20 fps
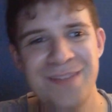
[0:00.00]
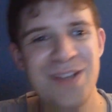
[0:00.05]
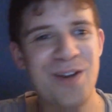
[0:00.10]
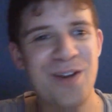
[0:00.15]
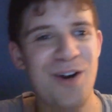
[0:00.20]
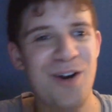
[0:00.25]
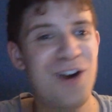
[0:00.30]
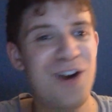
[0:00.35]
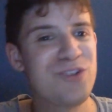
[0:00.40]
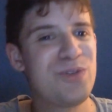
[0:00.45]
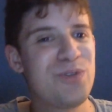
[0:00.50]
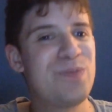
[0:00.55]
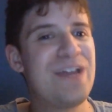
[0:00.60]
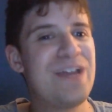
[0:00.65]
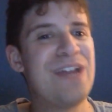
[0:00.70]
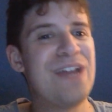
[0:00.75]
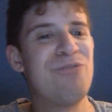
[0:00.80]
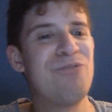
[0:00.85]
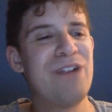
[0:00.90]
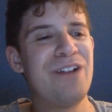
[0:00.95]
R Truth
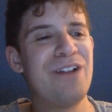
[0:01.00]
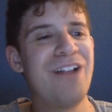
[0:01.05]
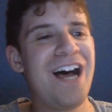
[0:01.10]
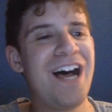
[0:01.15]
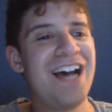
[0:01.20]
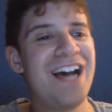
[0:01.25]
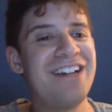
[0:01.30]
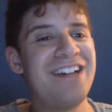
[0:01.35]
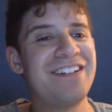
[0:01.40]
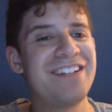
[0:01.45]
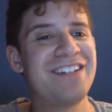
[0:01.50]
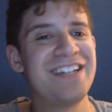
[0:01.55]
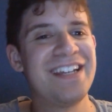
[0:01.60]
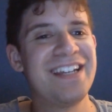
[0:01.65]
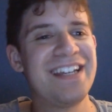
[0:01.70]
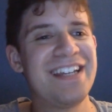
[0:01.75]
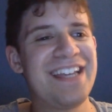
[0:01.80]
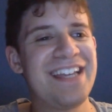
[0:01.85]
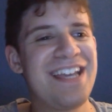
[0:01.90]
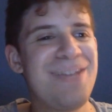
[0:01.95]
then realized
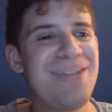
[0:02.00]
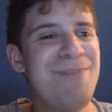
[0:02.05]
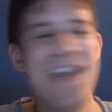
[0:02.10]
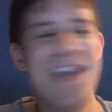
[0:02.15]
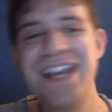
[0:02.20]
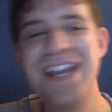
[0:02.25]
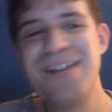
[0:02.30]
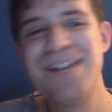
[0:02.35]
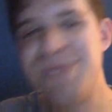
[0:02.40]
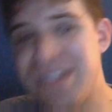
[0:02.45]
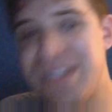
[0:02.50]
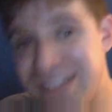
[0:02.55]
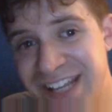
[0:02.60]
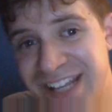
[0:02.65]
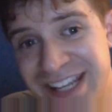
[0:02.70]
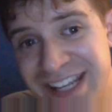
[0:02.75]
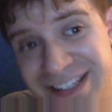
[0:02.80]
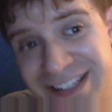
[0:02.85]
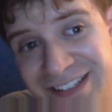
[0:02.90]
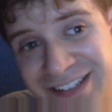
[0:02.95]
he made a mistake